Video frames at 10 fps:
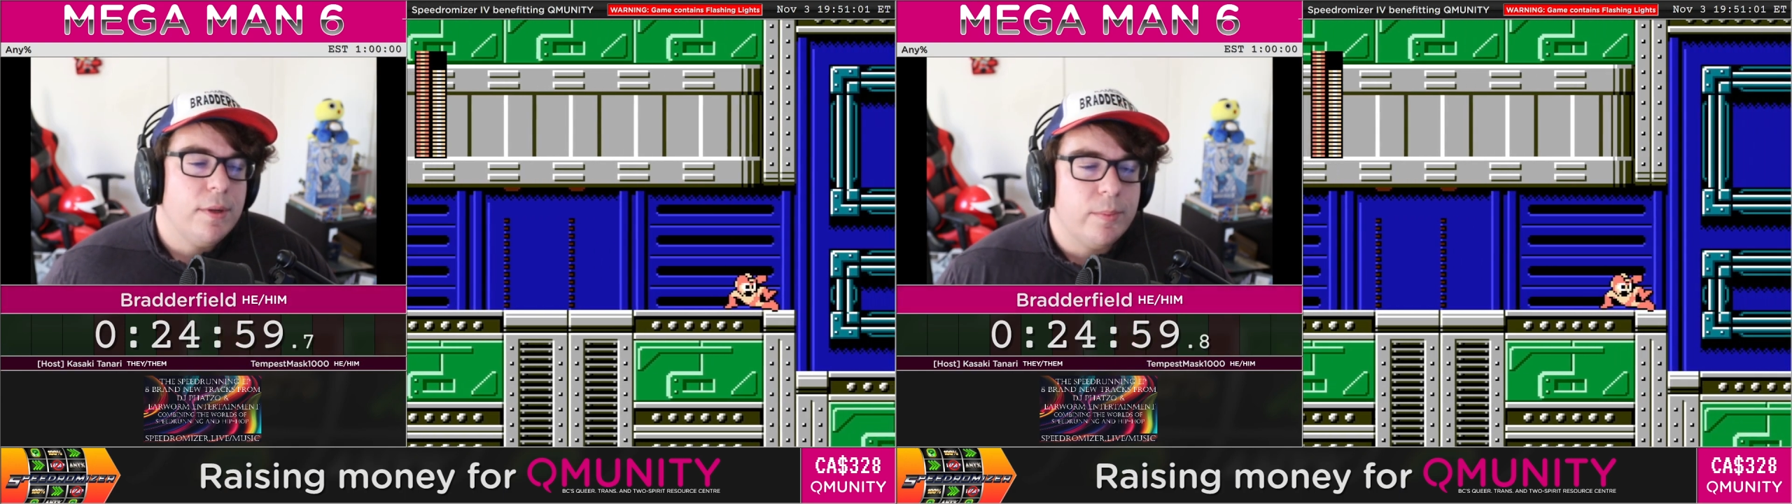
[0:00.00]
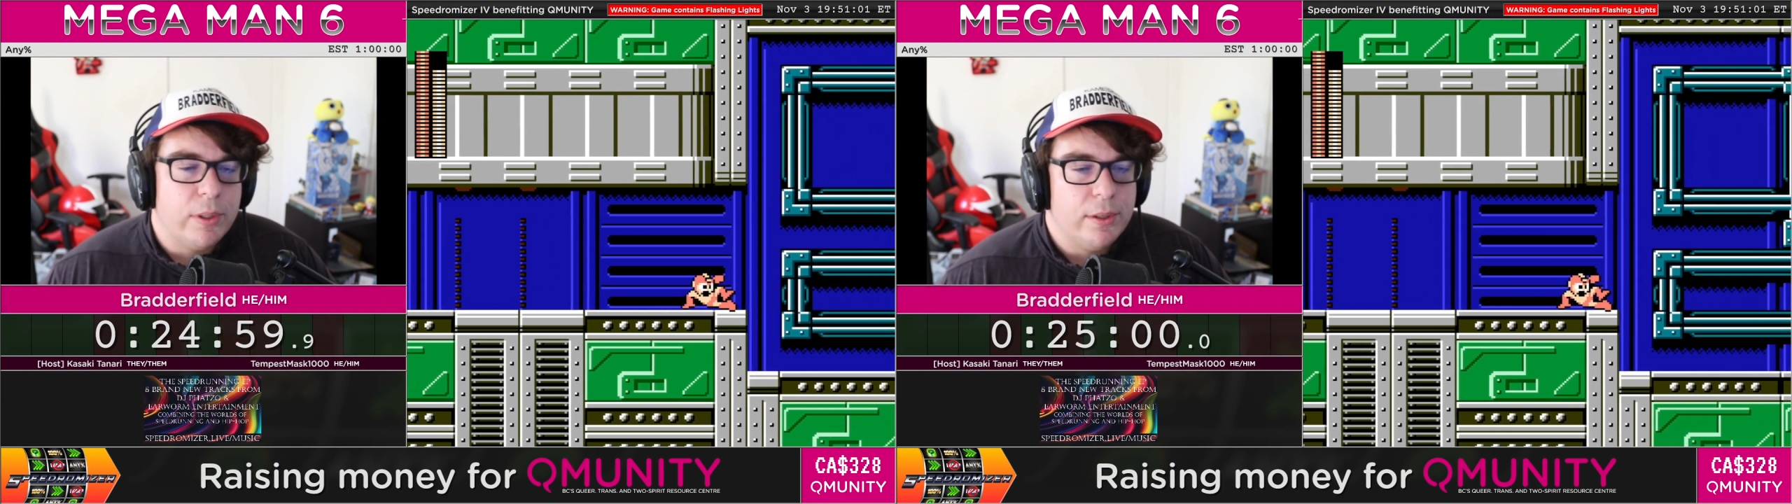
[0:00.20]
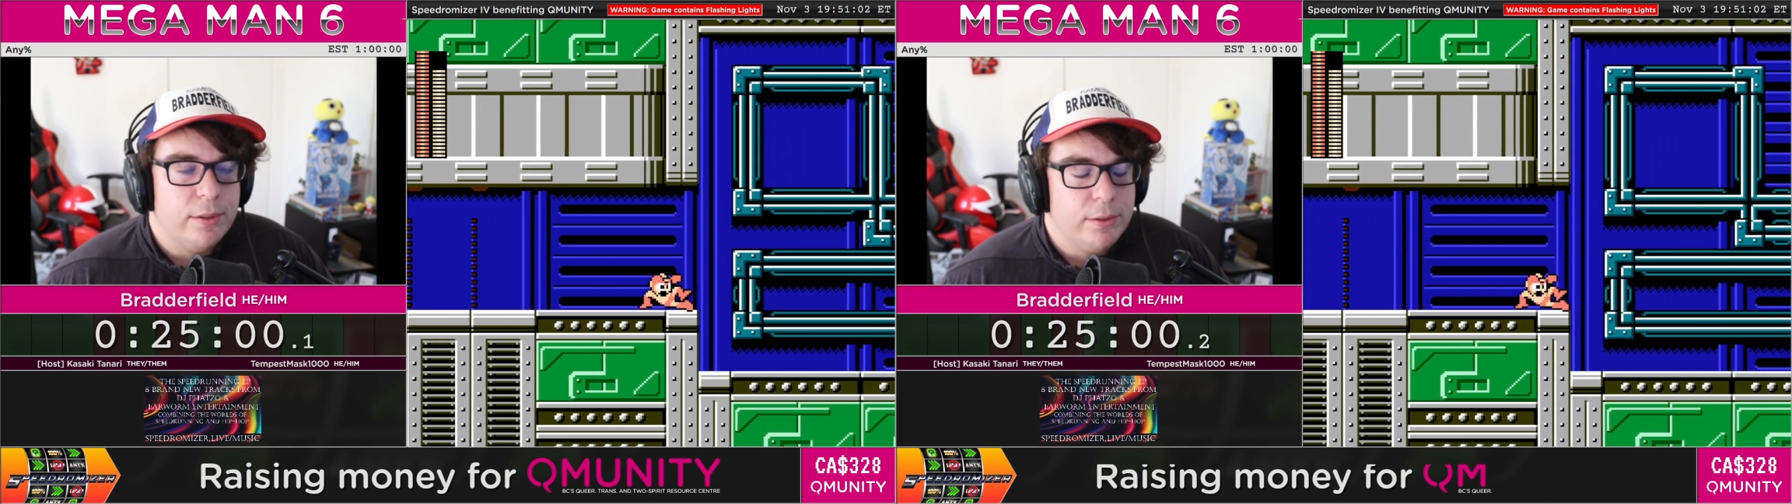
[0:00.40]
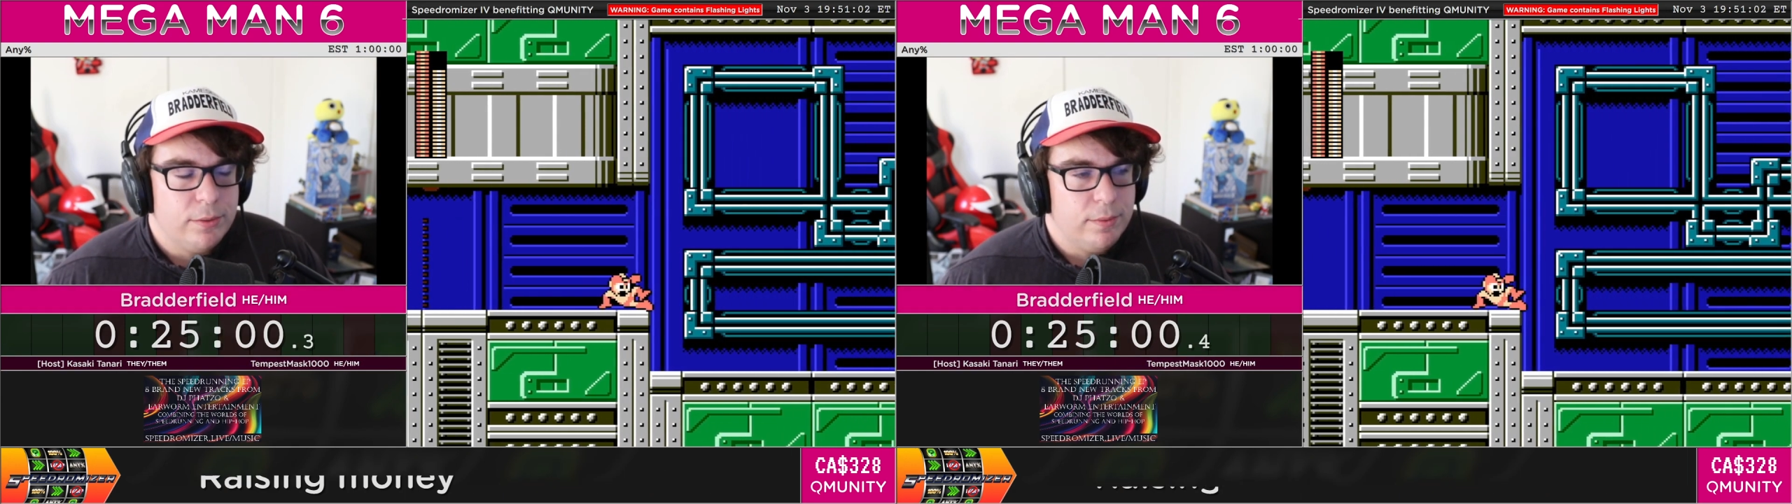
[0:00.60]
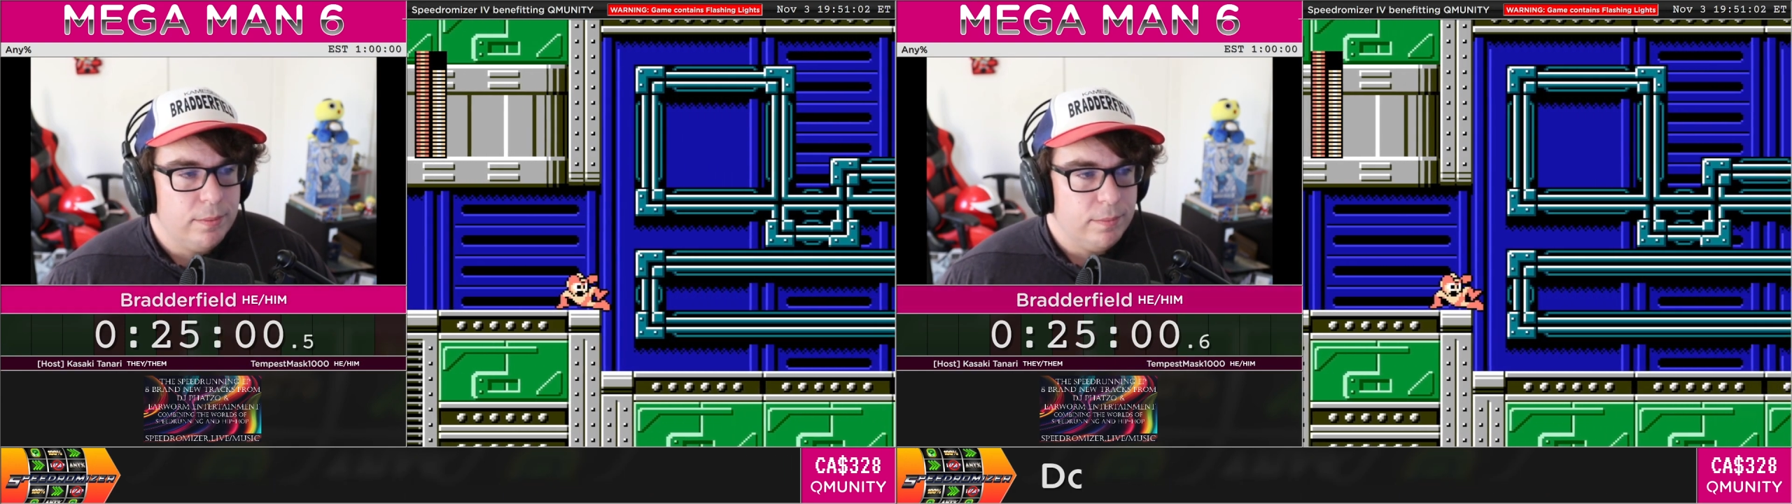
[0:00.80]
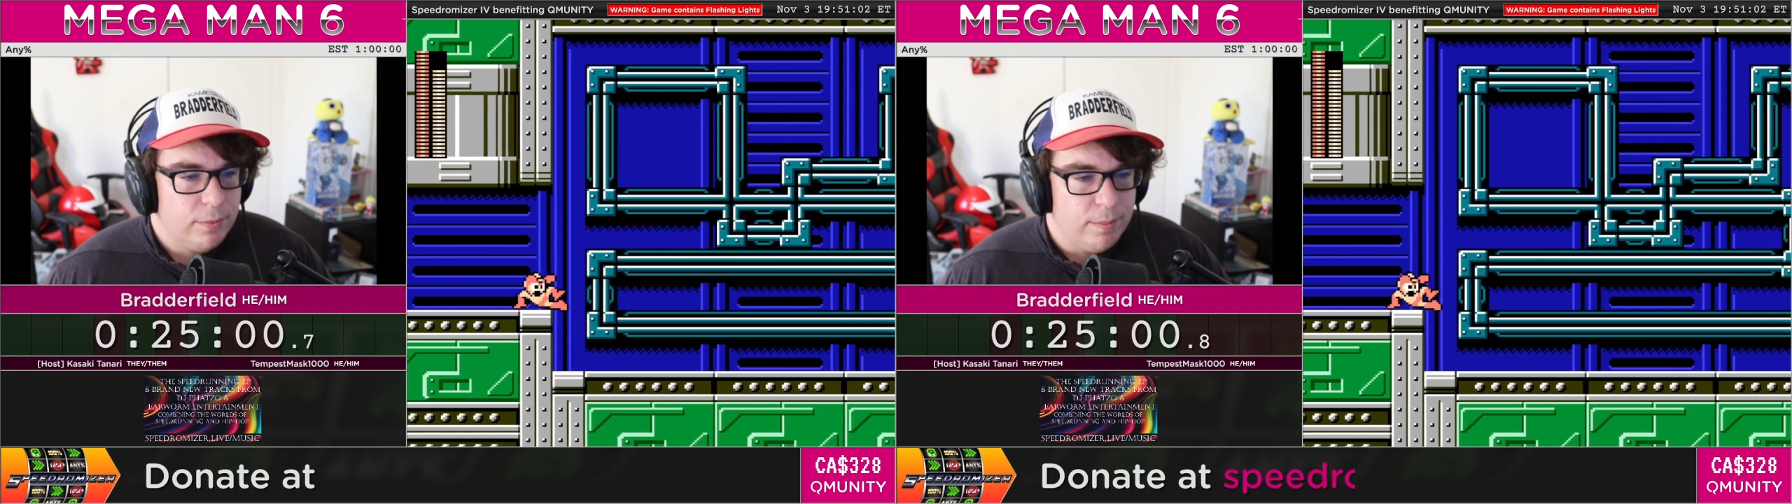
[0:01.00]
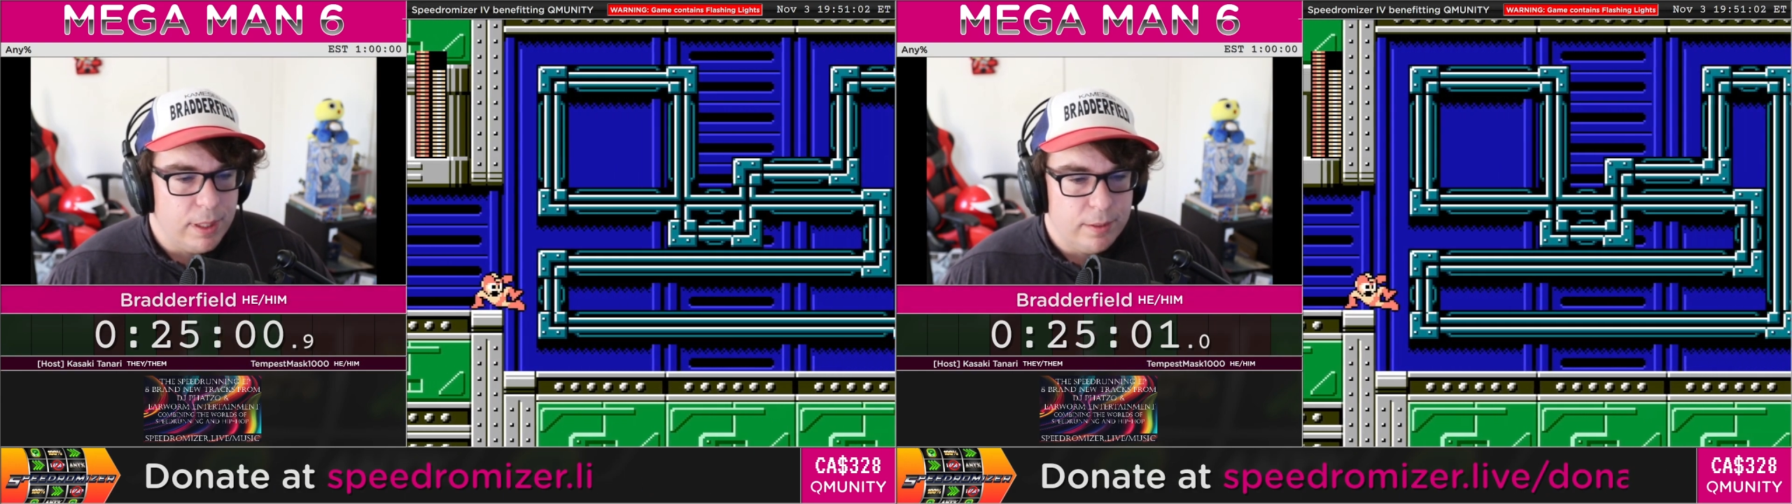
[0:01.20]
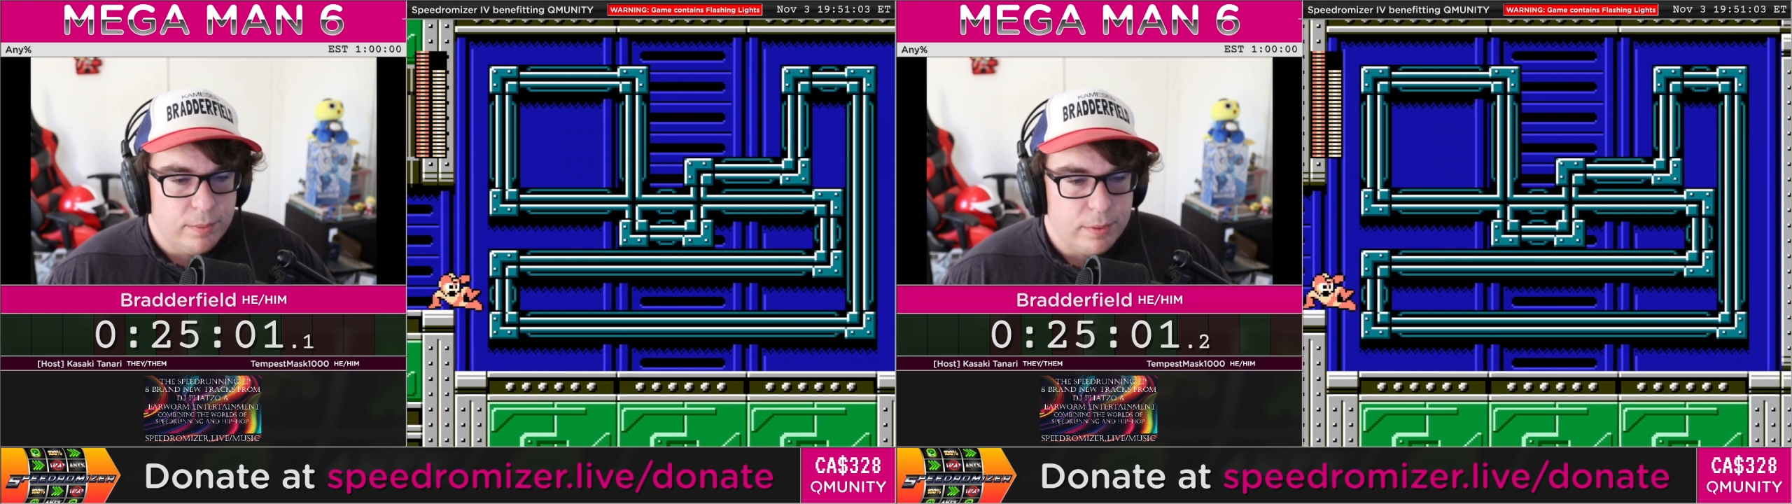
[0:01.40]
boss. We made
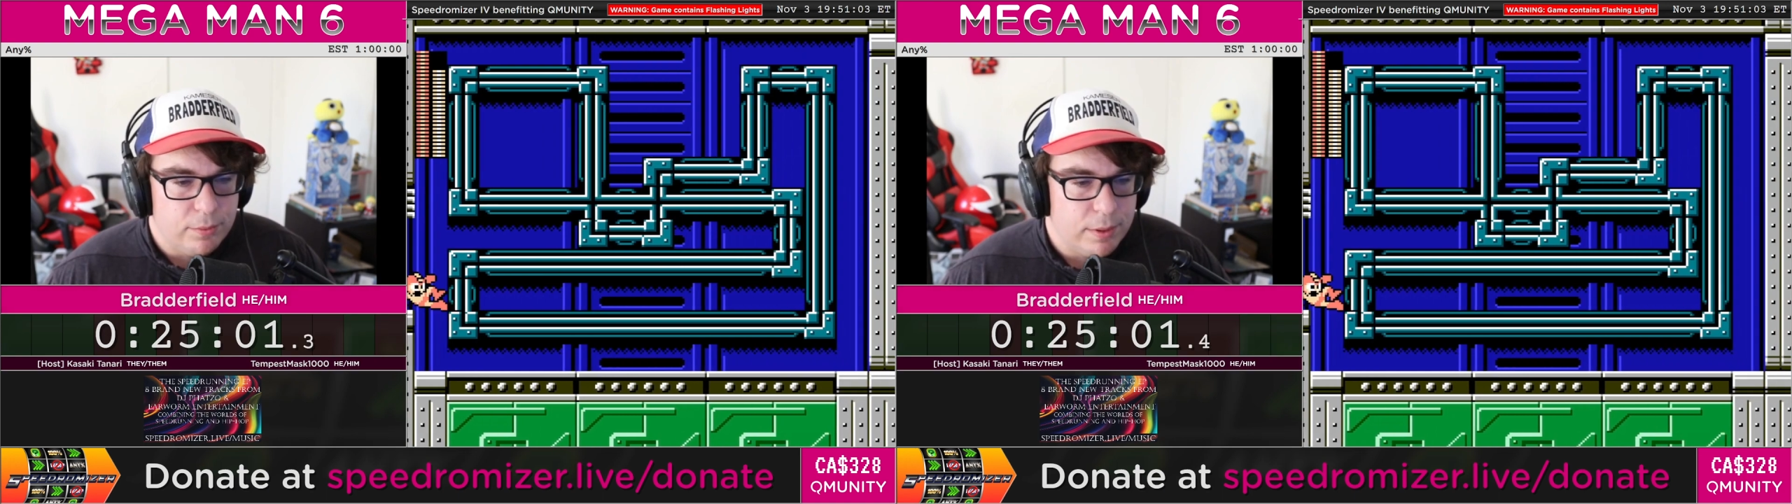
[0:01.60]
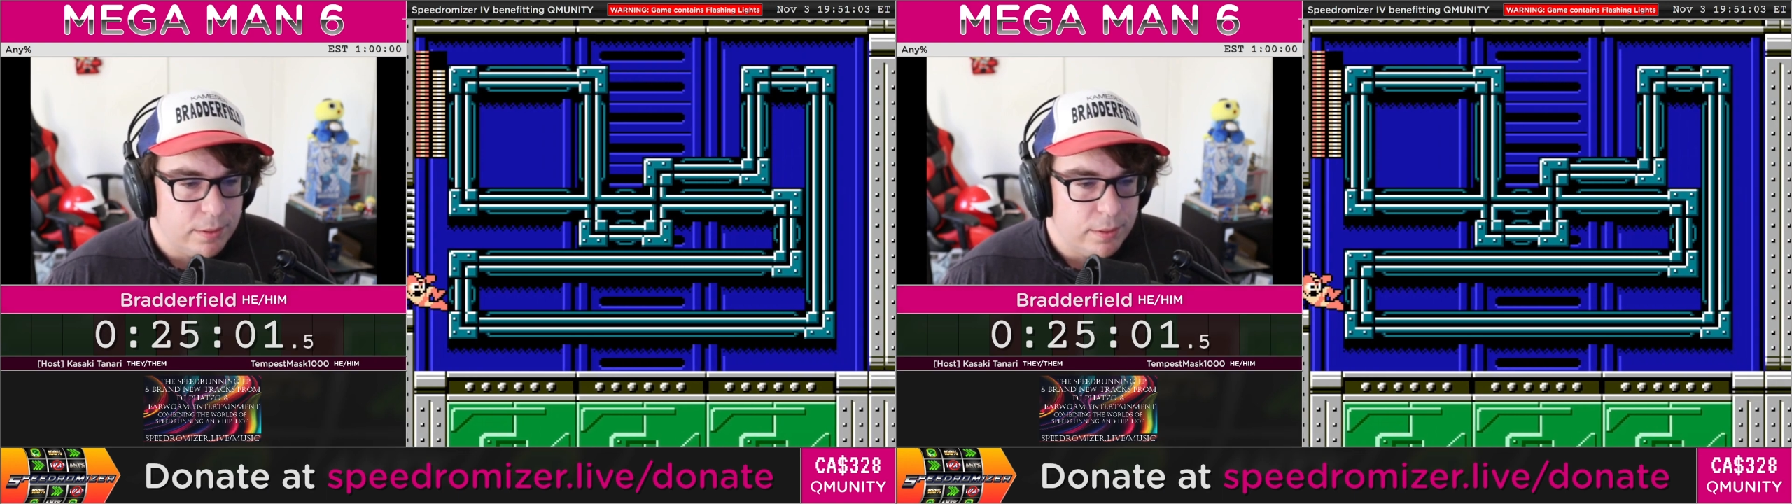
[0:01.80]
it pretty well.